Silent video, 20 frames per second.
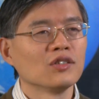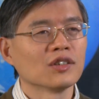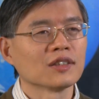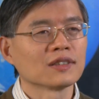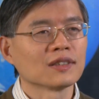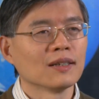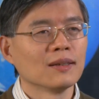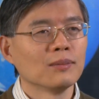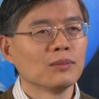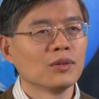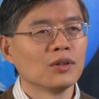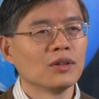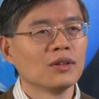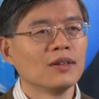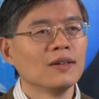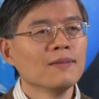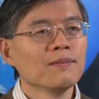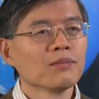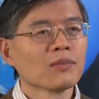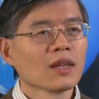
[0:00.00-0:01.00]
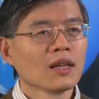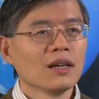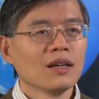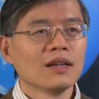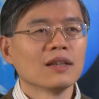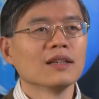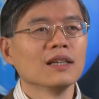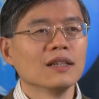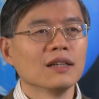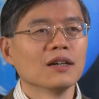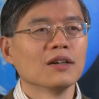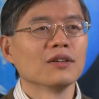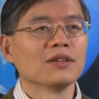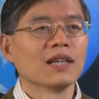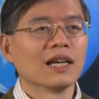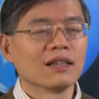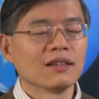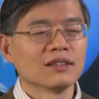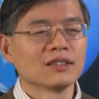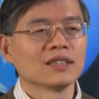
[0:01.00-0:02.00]
for example, they know
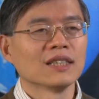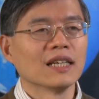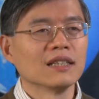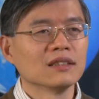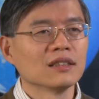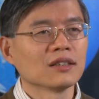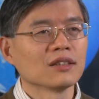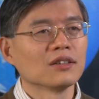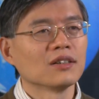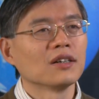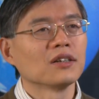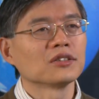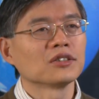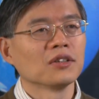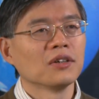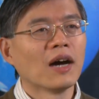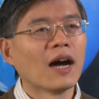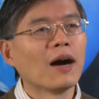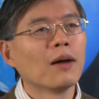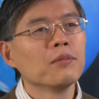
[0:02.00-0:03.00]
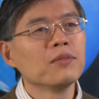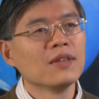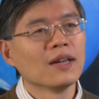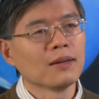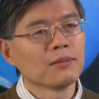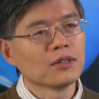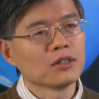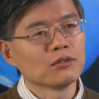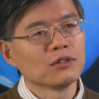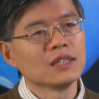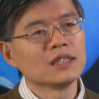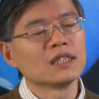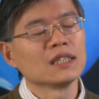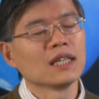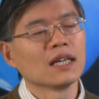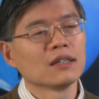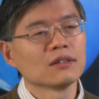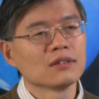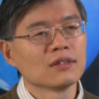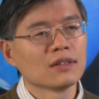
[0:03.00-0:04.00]
that the center could also help them in reaching
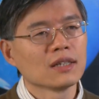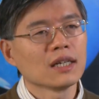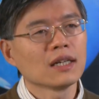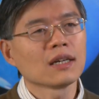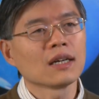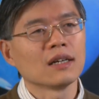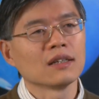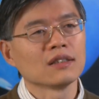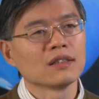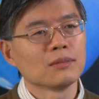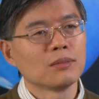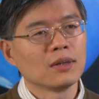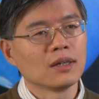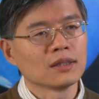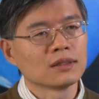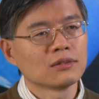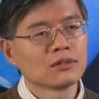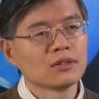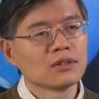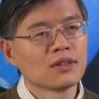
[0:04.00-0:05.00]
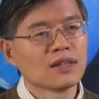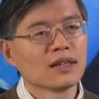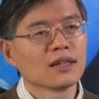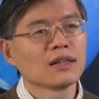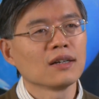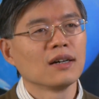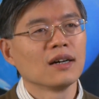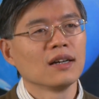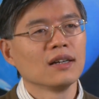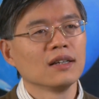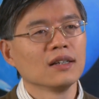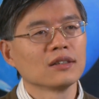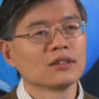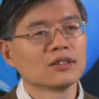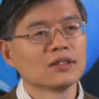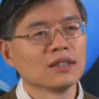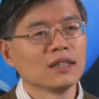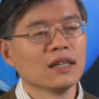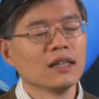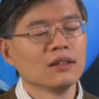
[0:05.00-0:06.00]
out to their counterparts, to their
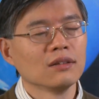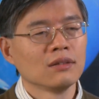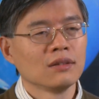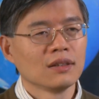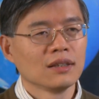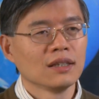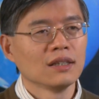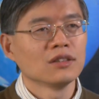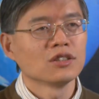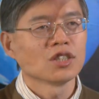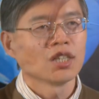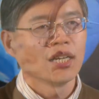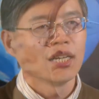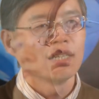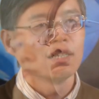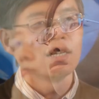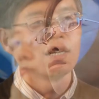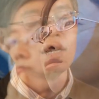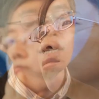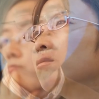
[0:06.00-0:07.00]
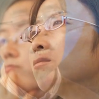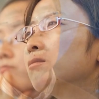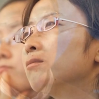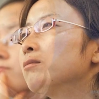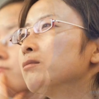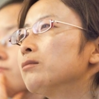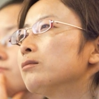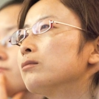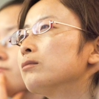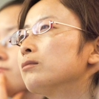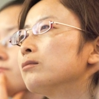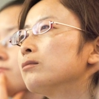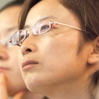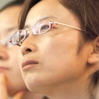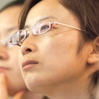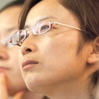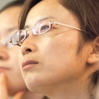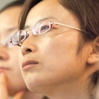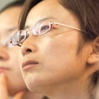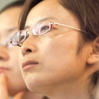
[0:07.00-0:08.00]
colleagues in, in China.
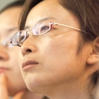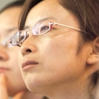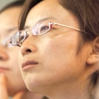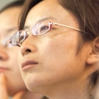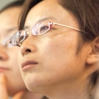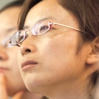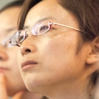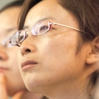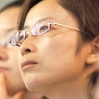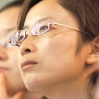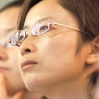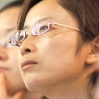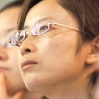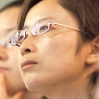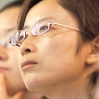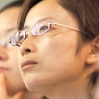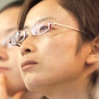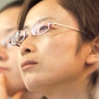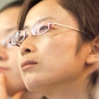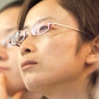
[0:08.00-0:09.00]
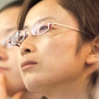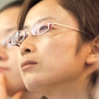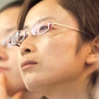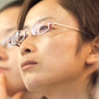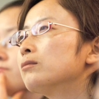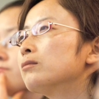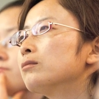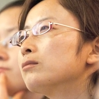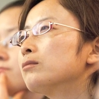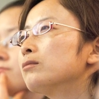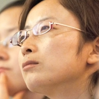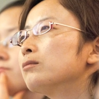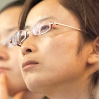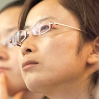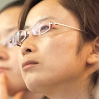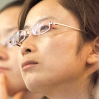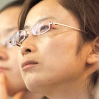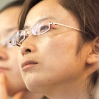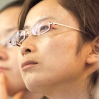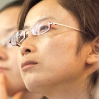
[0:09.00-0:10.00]
Likewise, actually, we are getting a
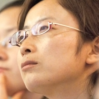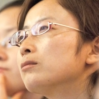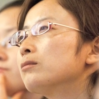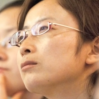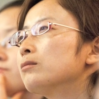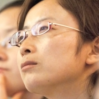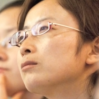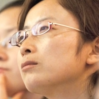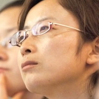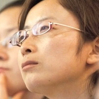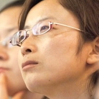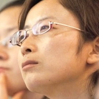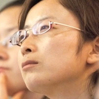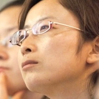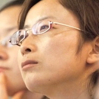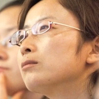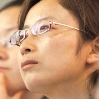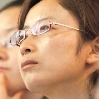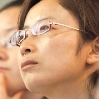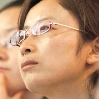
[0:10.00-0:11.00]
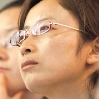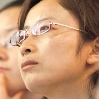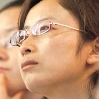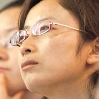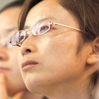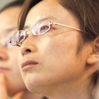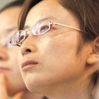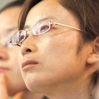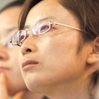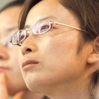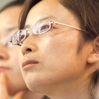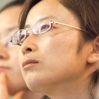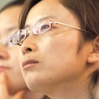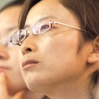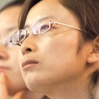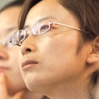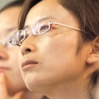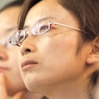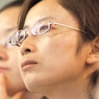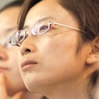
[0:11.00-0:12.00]
growing stream of Chinese